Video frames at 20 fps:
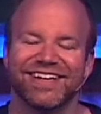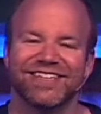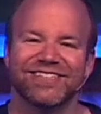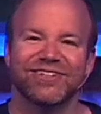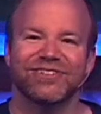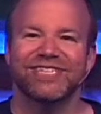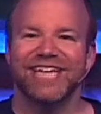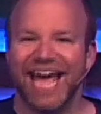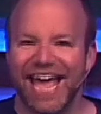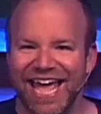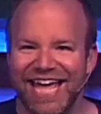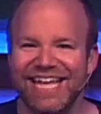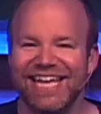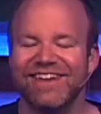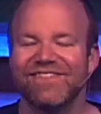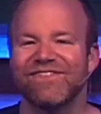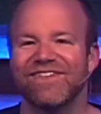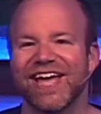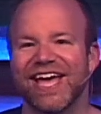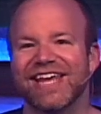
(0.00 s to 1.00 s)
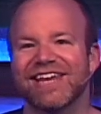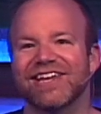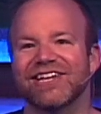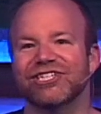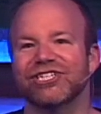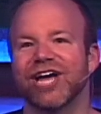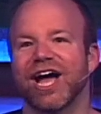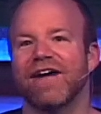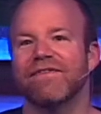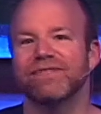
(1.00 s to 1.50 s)
So take
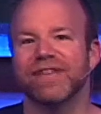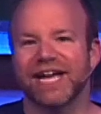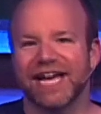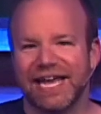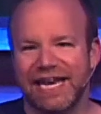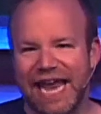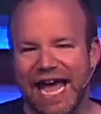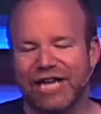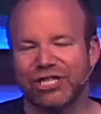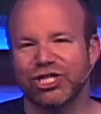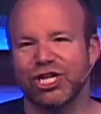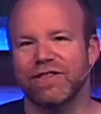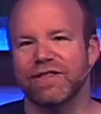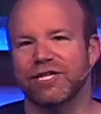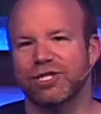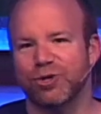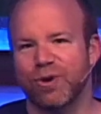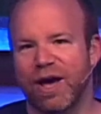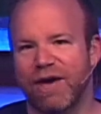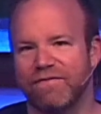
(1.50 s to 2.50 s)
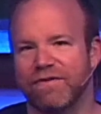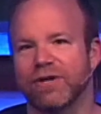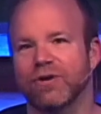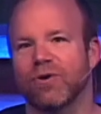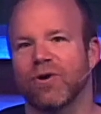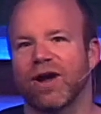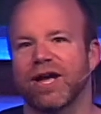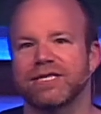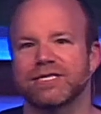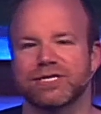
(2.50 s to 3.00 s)
advantage of the connection that you have in
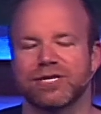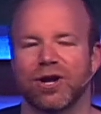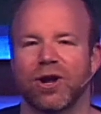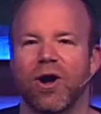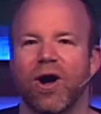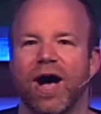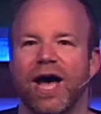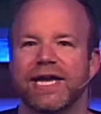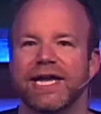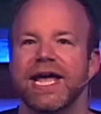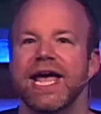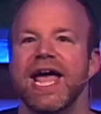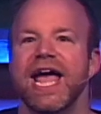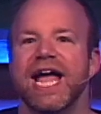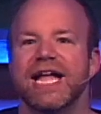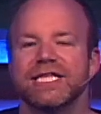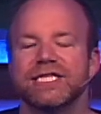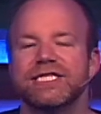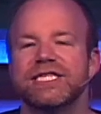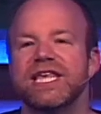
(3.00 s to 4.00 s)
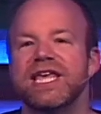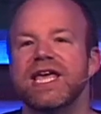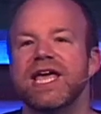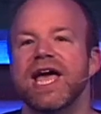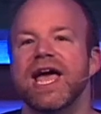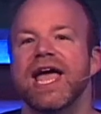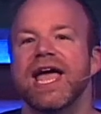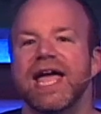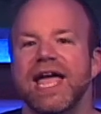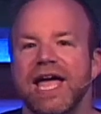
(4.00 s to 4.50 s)
Christ to God and see
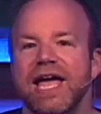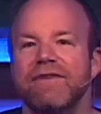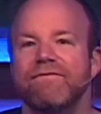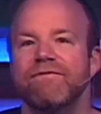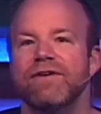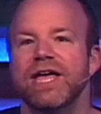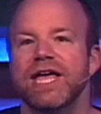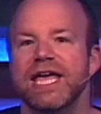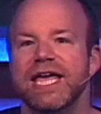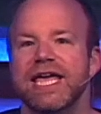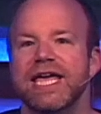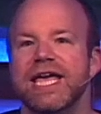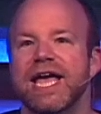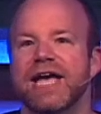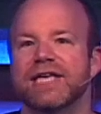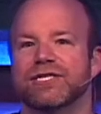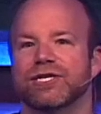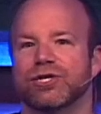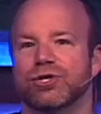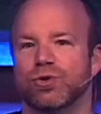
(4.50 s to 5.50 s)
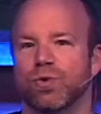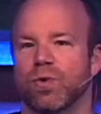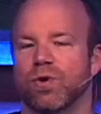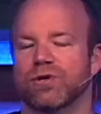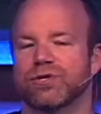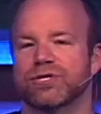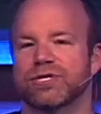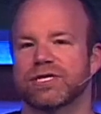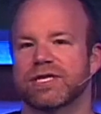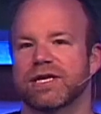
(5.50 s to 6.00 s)
if he has
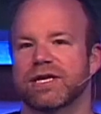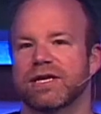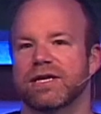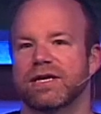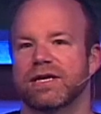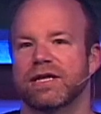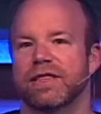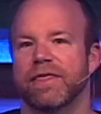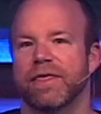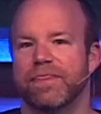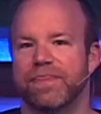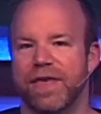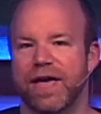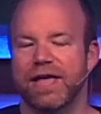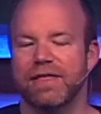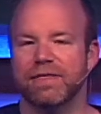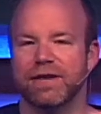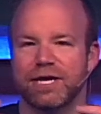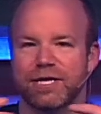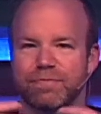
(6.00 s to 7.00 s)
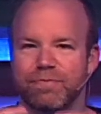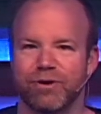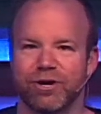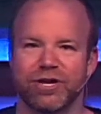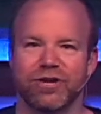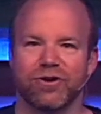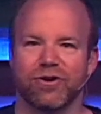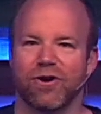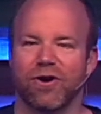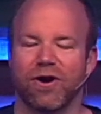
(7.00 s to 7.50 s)
endorsed the thing that he's put
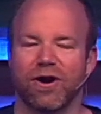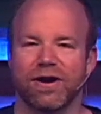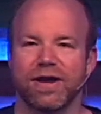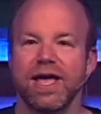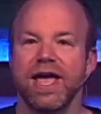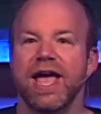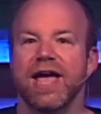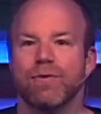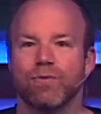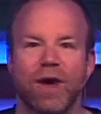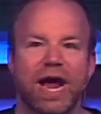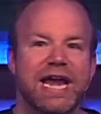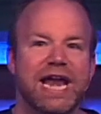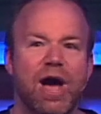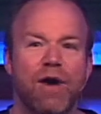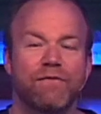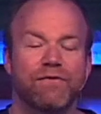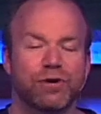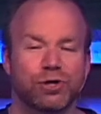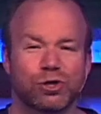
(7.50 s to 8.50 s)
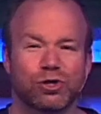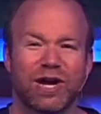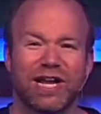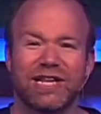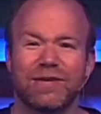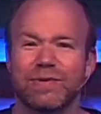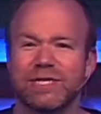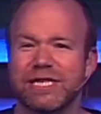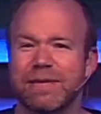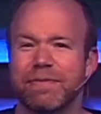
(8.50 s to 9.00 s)
in your heart. And right now, if you're
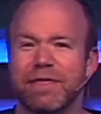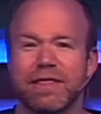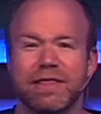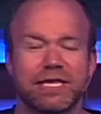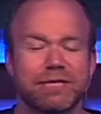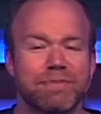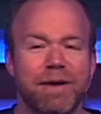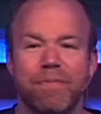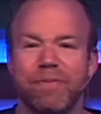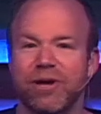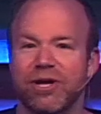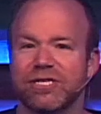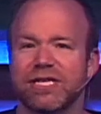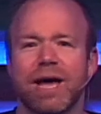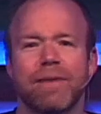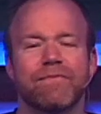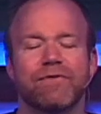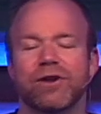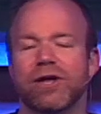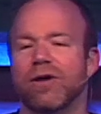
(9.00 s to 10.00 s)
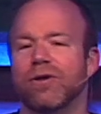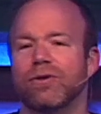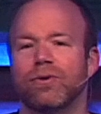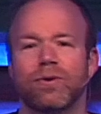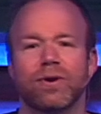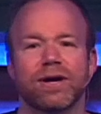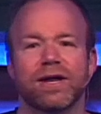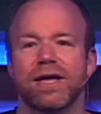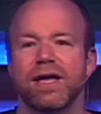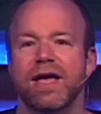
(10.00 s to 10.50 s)
struggling with something, this might be a good time for you to go,
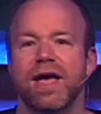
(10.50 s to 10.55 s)
Lord,